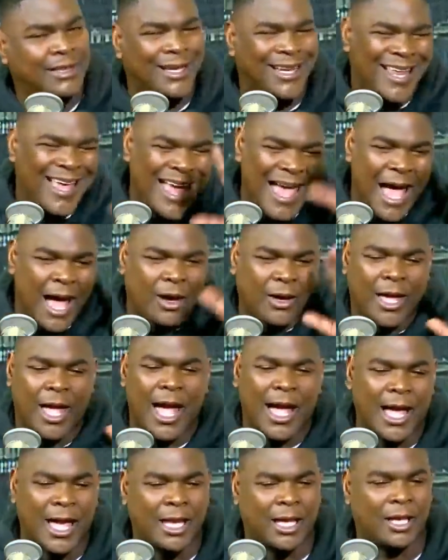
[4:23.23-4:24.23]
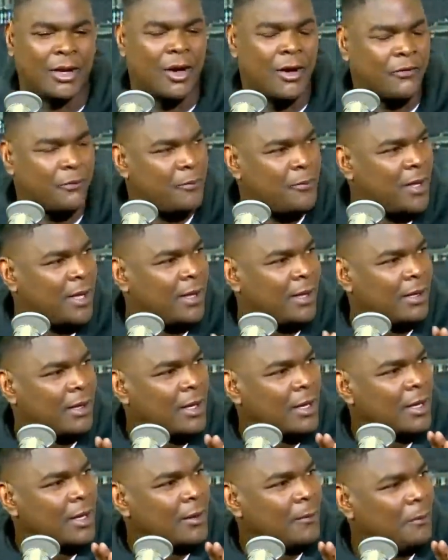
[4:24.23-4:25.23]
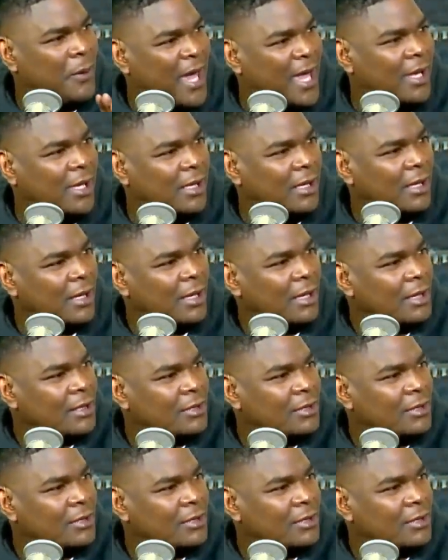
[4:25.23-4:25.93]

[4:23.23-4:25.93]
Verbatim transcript: said, ah, okay, I got to get off being petty.